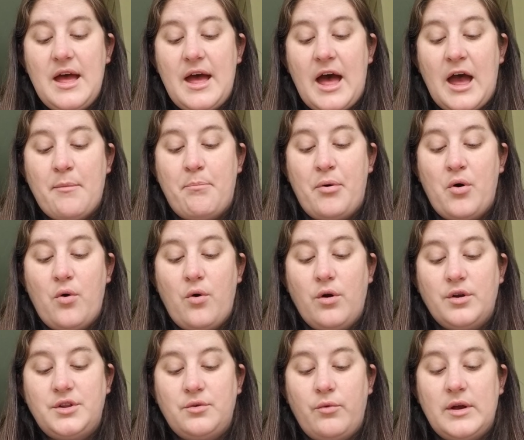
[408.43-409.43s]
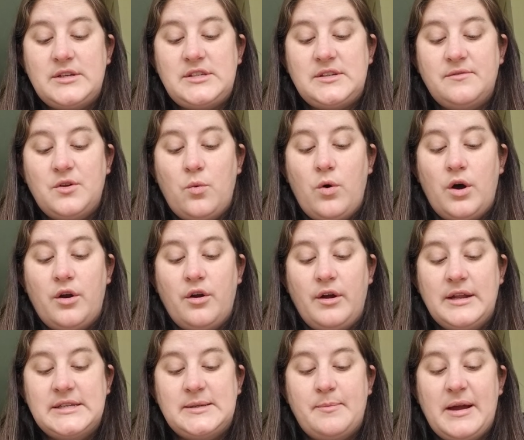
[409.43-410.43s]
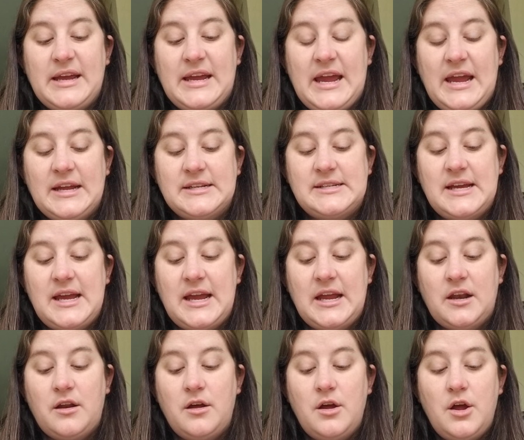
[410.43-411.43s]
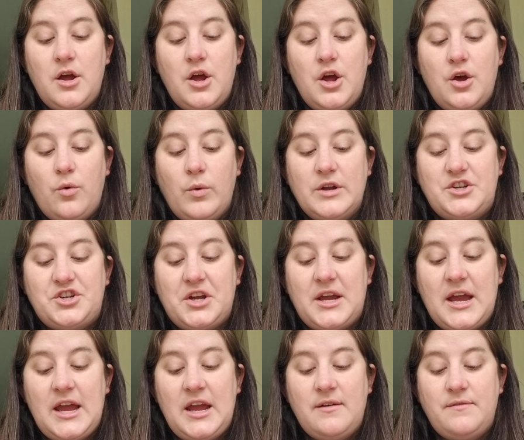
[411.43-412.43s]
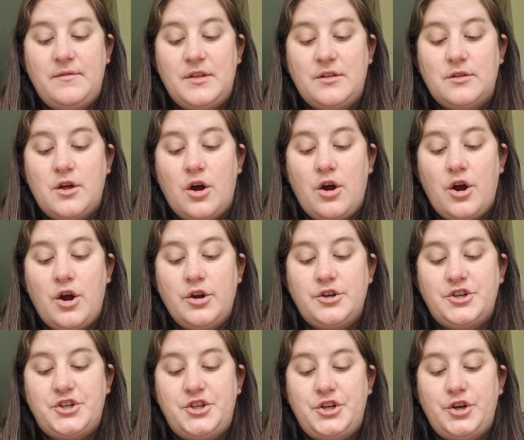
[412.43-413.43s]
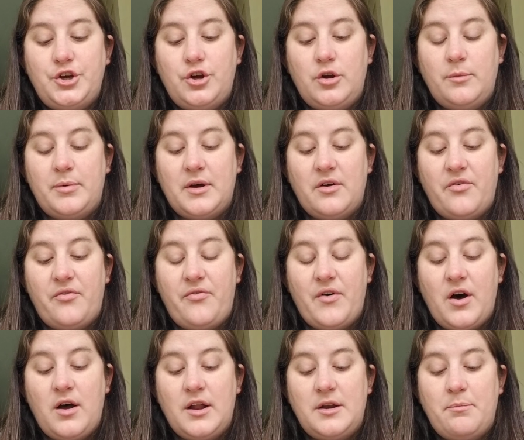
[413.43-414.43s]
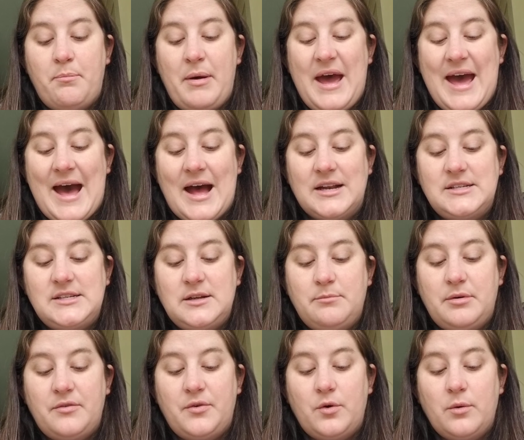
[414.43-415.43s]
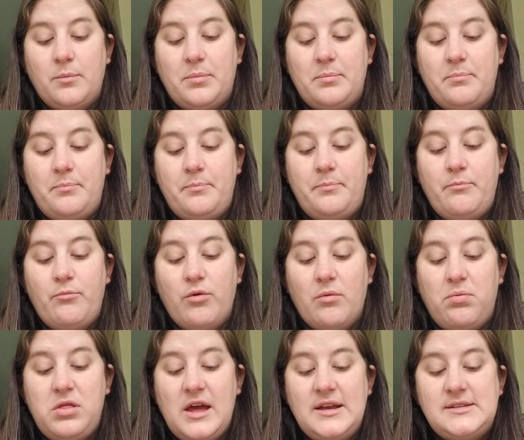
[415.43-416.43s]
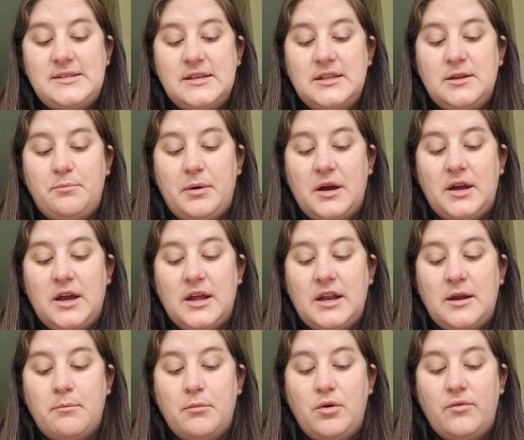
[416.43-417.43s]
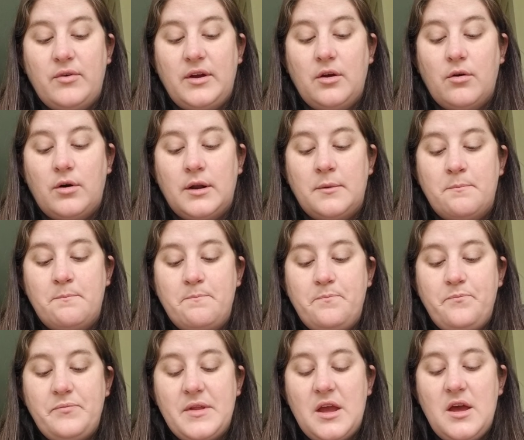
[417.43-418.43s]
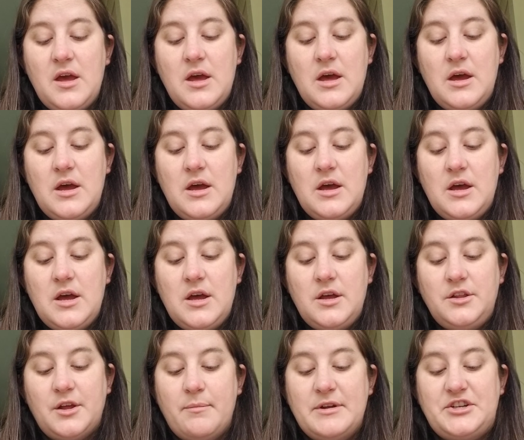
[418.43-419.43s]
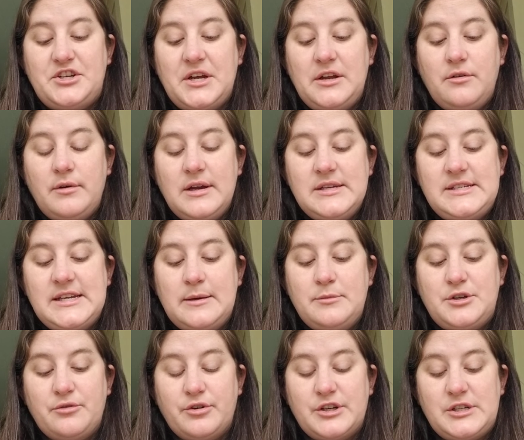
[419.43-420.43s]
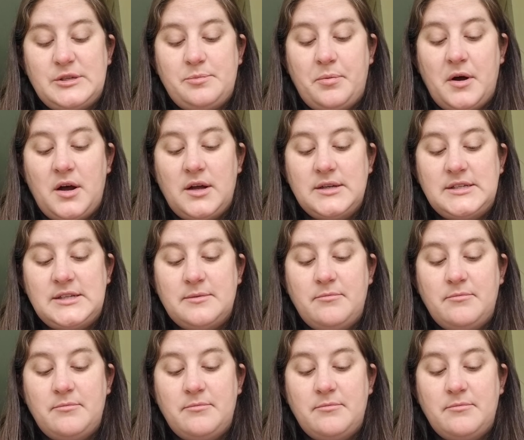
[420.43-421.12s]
I poured the rest of the water into my canteen, which gave the large tube a fond pat before replacing the bucket and moving on. The machinery seemed to respond to